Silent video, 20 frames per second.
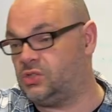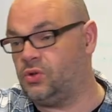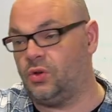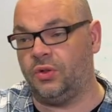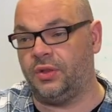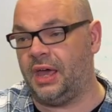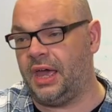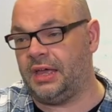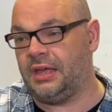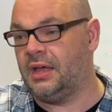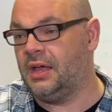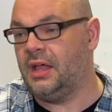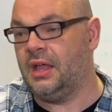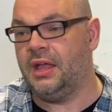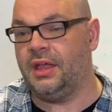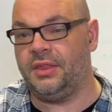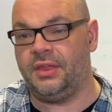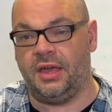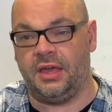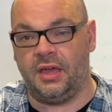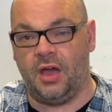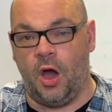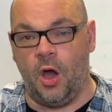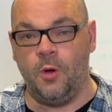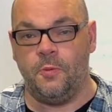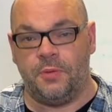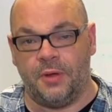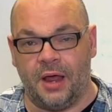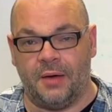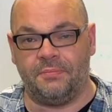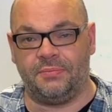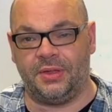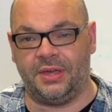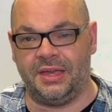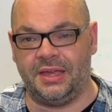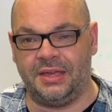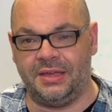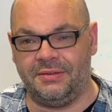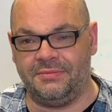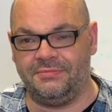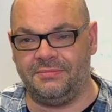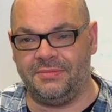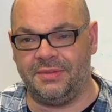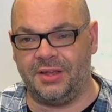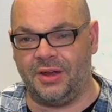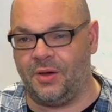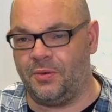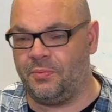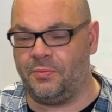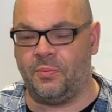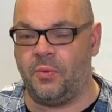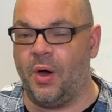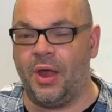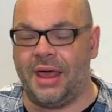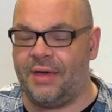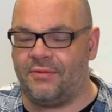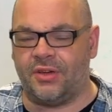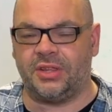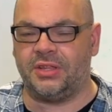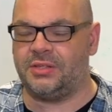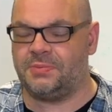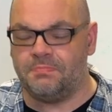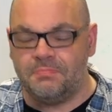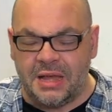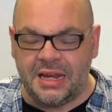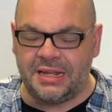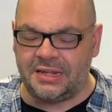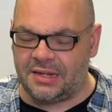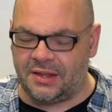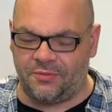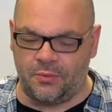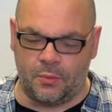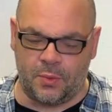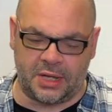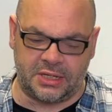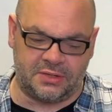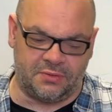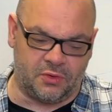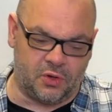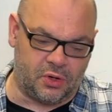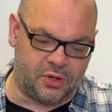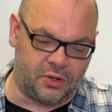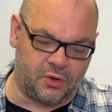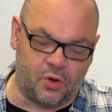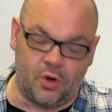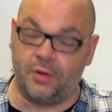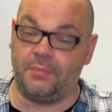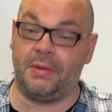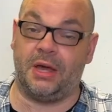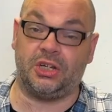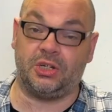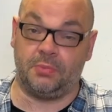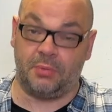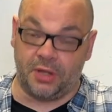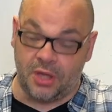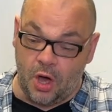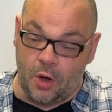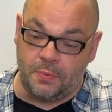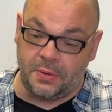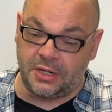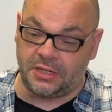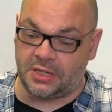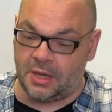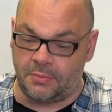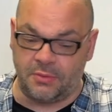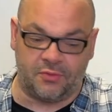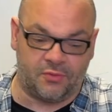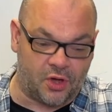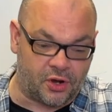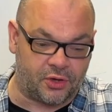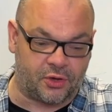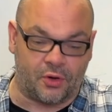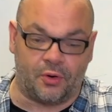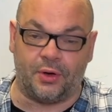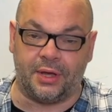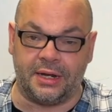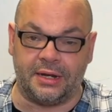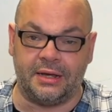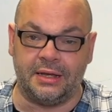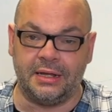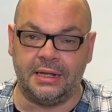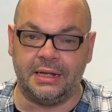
Or they they open up the, you know, whatever. There's a million different ways of learning coin magic. But they open it up. They've got a coin.